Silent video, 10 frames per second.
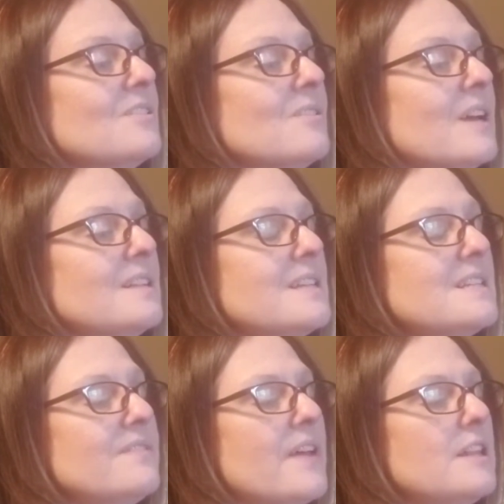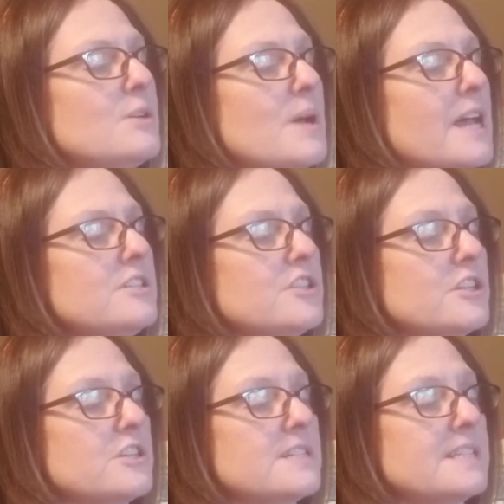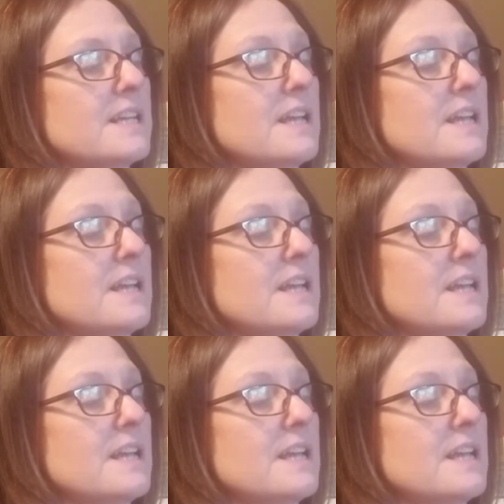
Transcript: Gruntly's fellow hunters,